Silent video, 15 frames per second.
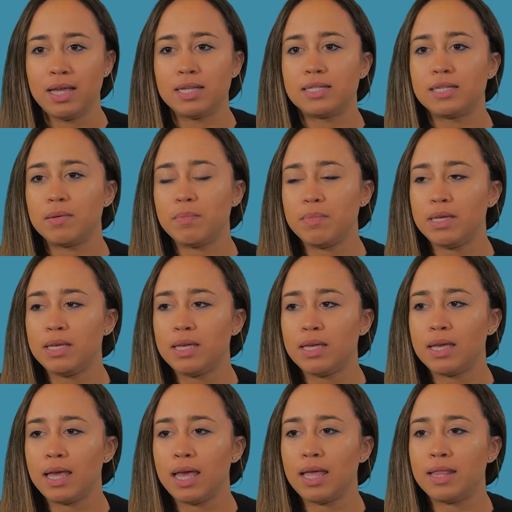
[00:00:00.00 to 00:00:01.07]
To
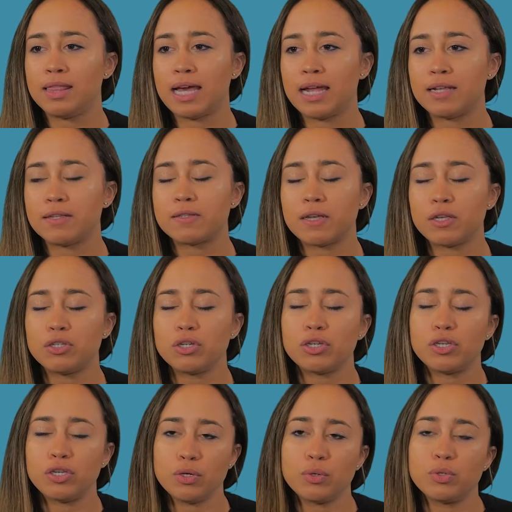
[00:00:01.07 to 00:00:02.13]
me, that is such a
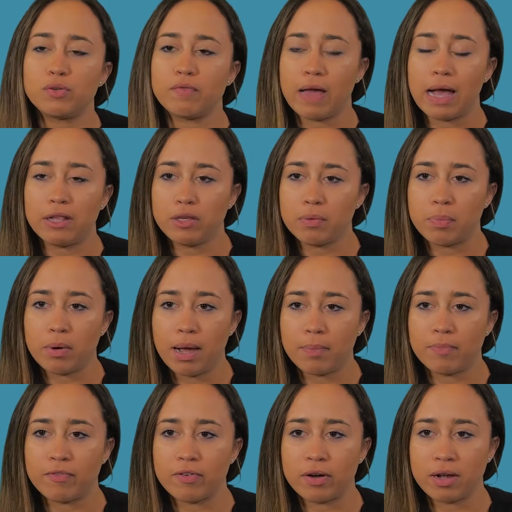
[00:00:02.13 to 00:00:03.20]
huge value prop
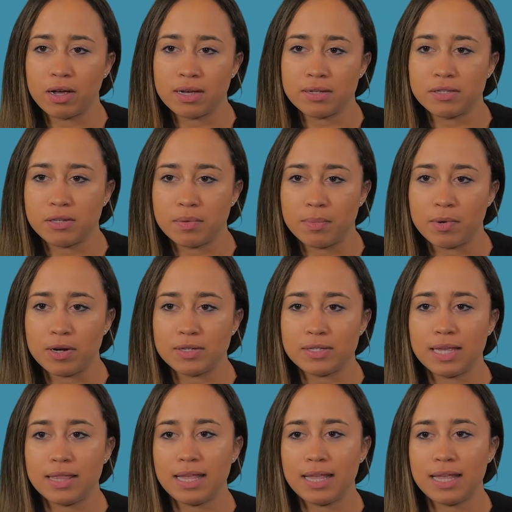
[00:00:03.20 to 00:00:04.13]
for customers, and